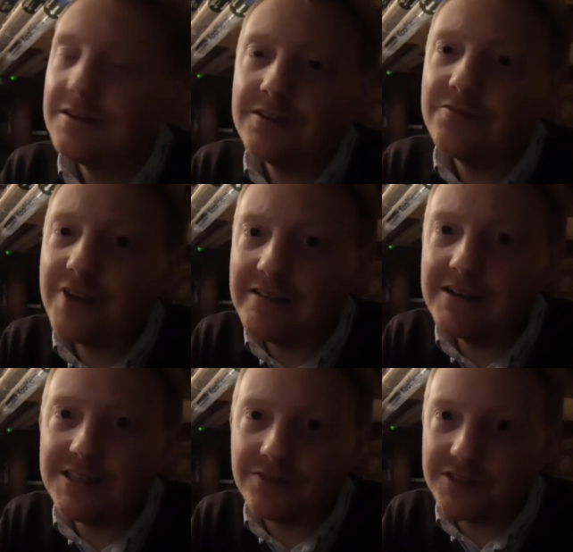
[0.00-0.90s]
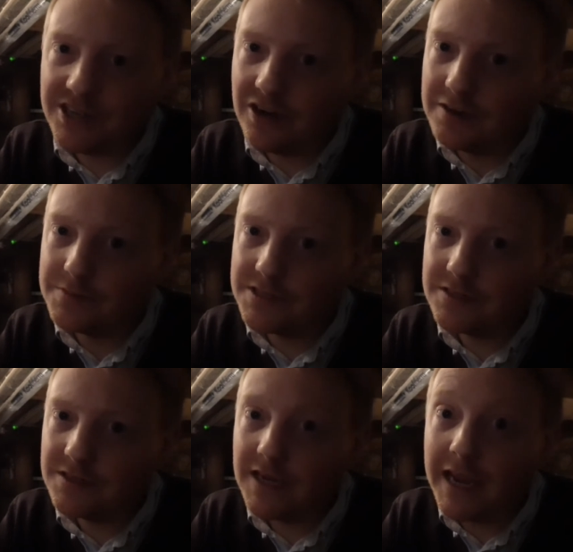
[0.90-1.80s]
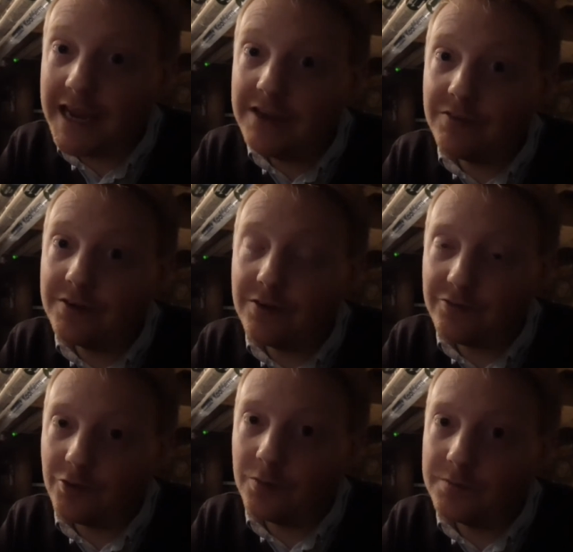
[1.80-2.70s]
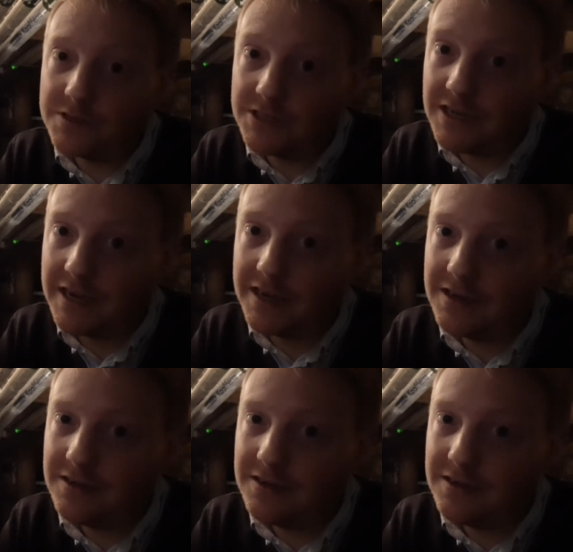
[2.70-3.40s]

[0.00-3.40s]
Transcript: Very different times, even from today.